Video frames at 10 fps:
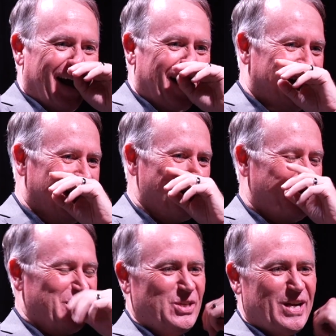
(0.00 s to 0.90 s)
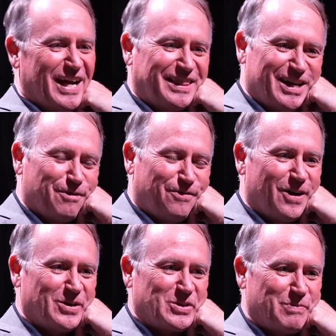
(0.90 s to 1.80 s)
Uh, but she got there
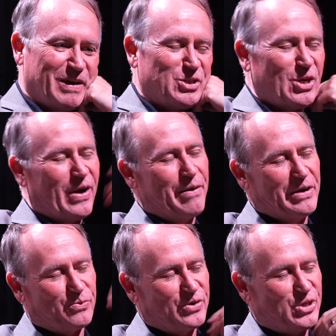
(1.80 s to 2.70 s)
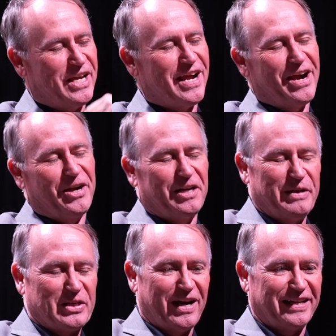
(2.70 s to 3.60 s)
first. But so anyway, she and I are going to
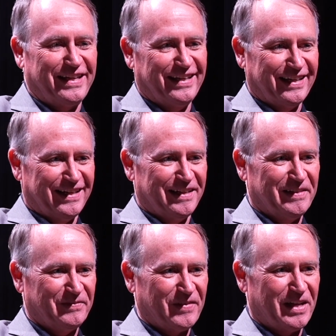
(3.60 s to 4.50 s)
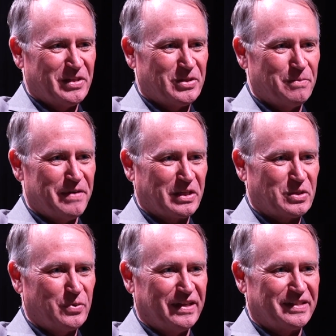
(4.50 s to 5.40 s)
be talking uh, on Zoom
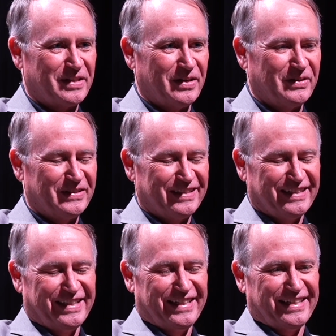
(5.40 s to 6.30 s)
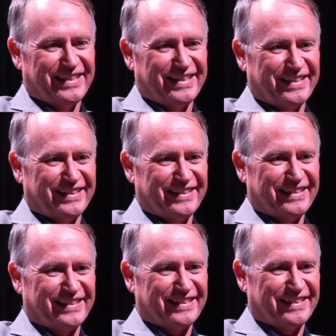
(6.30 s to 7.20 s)
next week, so uh,
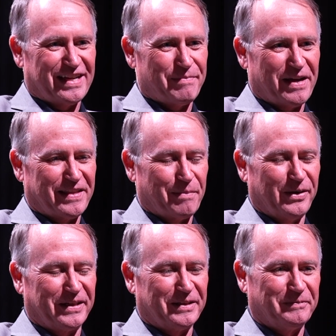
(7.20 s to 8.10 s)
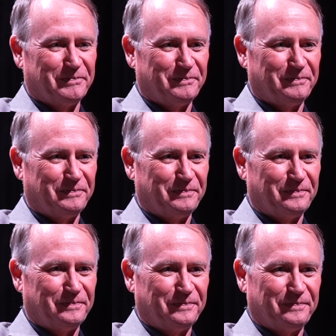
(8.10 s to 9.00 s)
about that book.
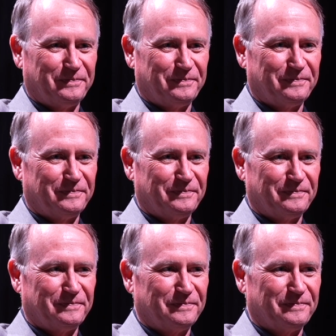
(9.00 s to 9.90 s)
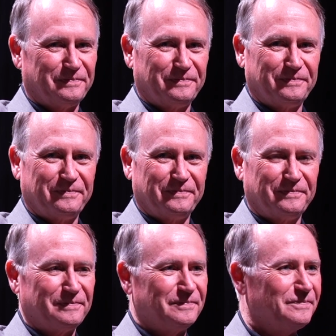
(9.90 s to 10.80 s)
If you put up your hand, I'll
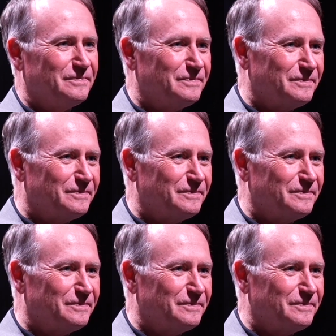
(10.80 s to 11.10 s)
come to you.